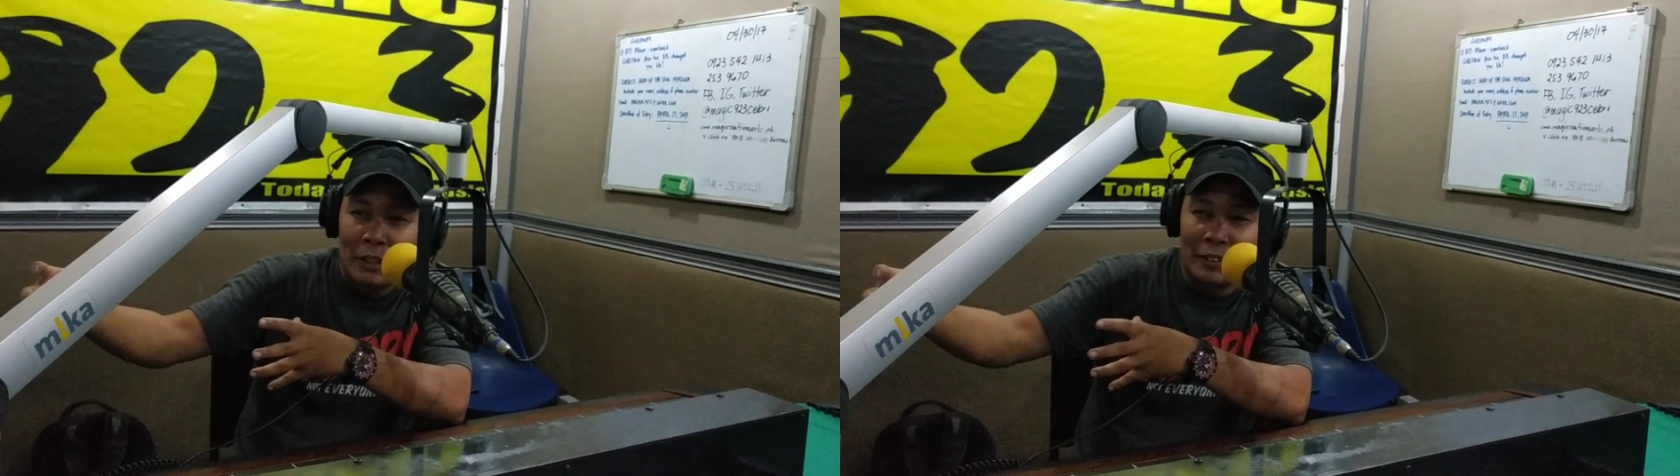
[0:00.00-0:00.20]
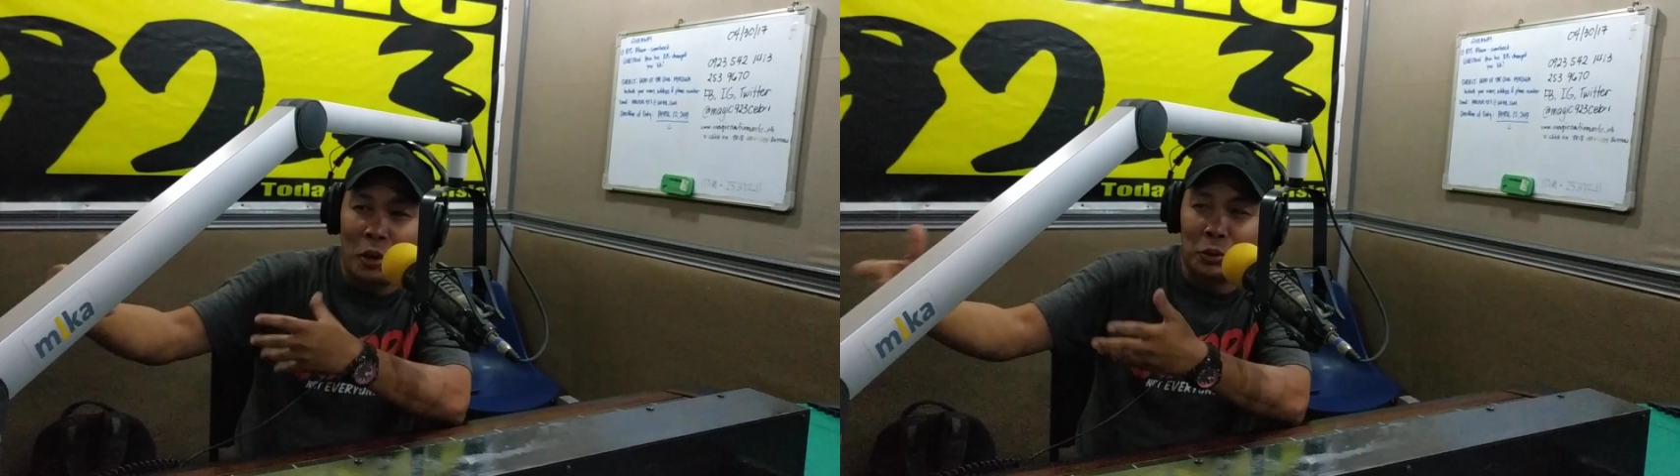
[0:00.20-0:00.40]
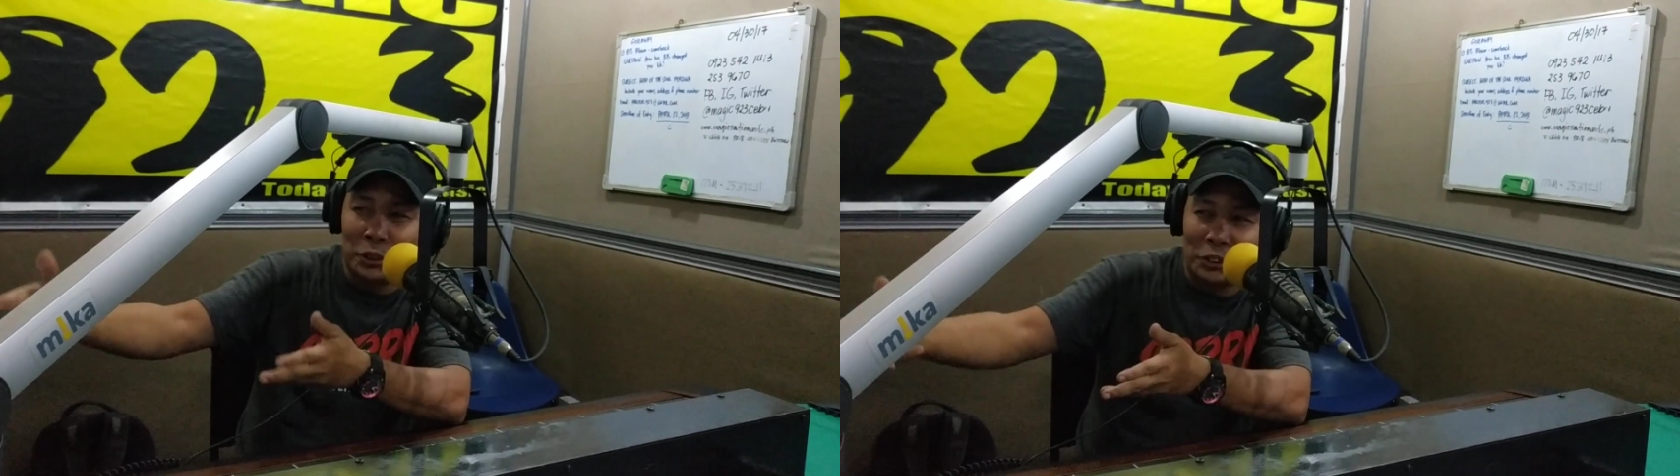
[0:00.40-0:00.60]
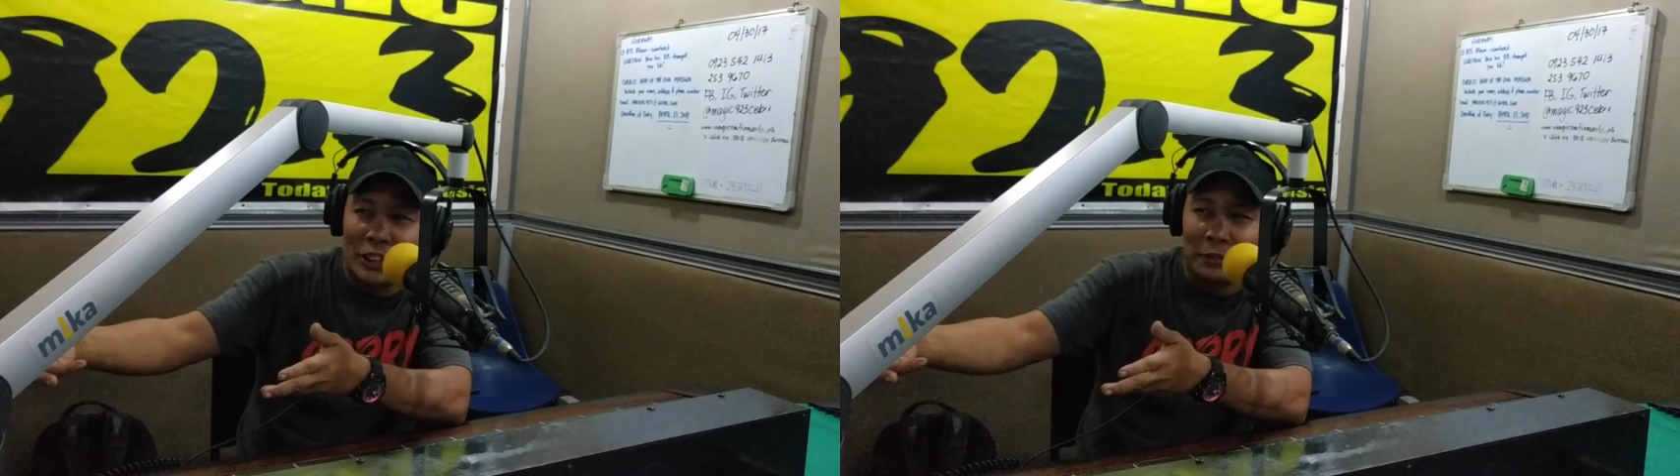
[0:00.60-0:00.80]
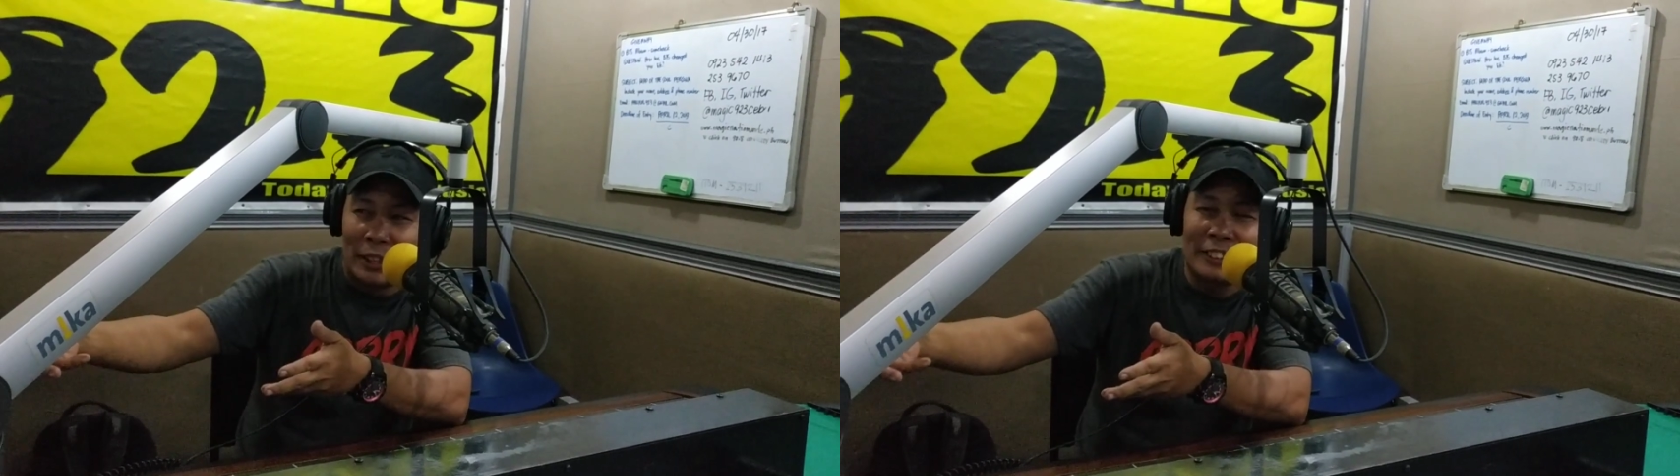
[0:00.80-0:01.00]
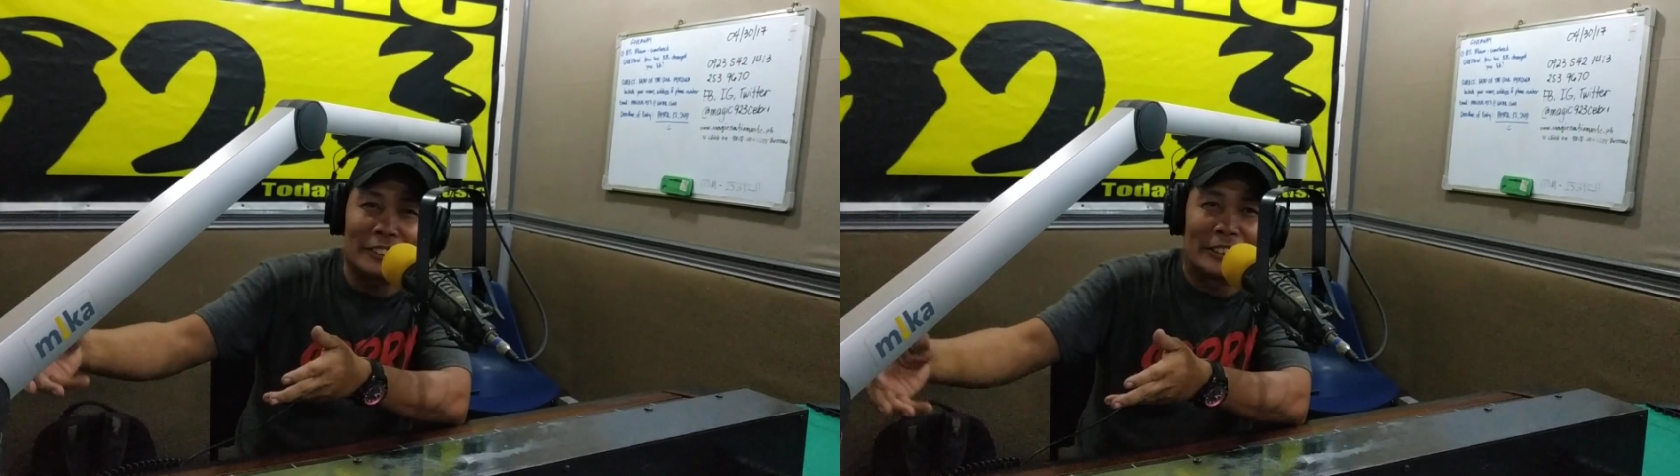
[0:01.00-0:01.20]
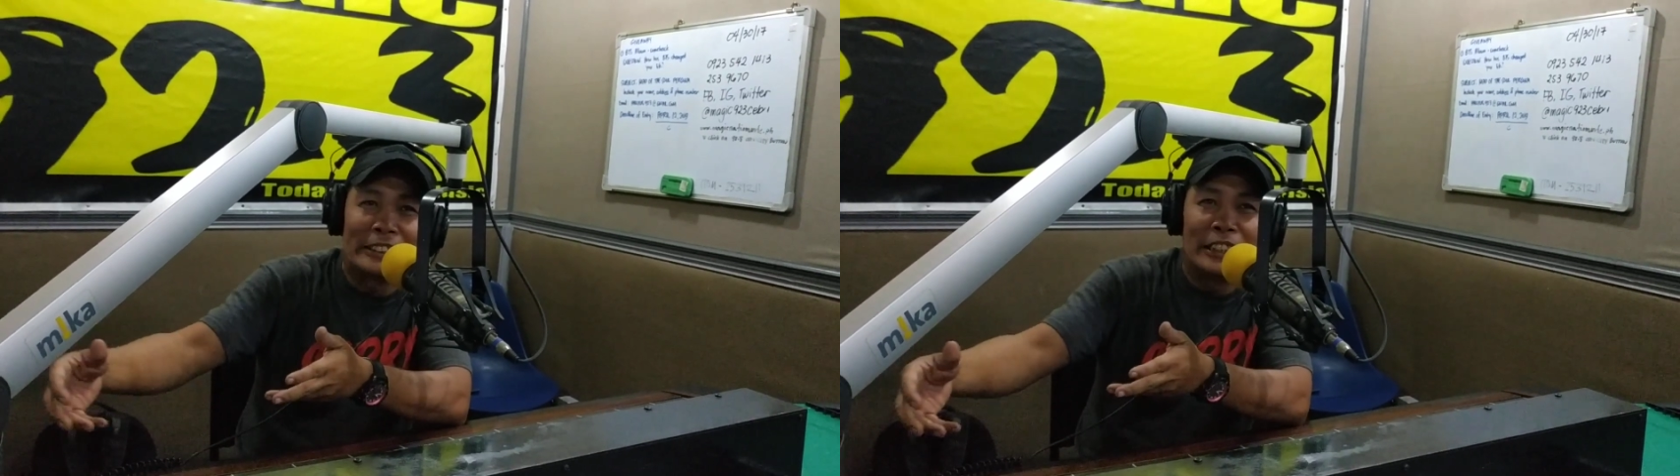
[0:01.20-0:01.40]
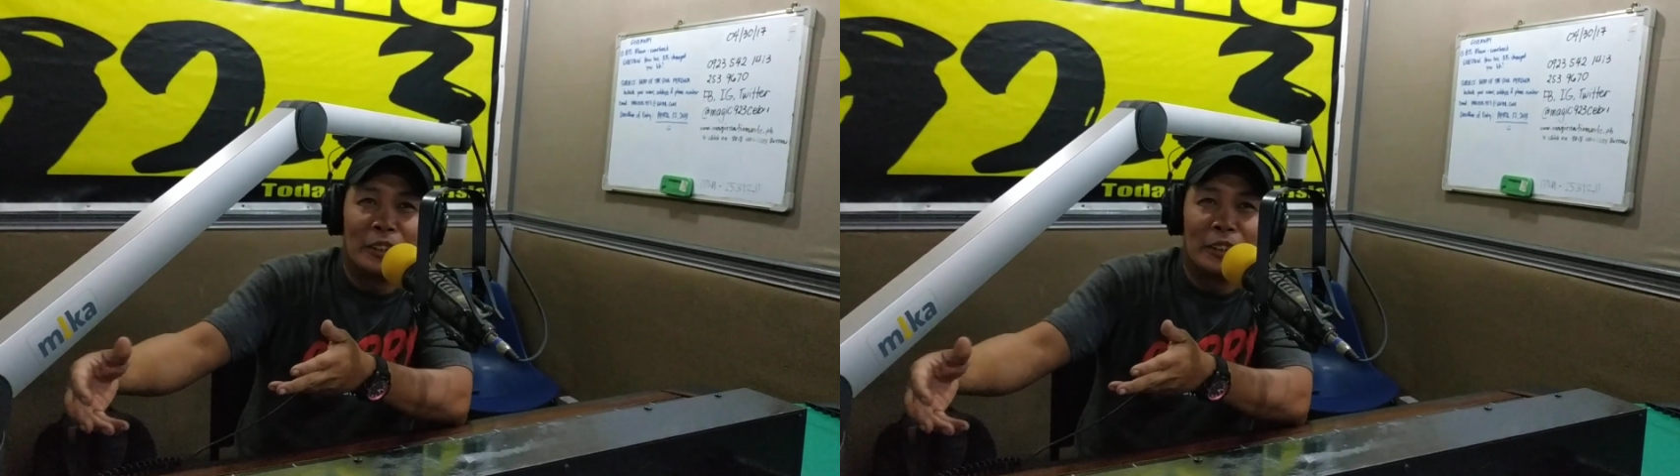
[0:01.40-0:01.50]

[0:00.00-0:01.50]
the older generation,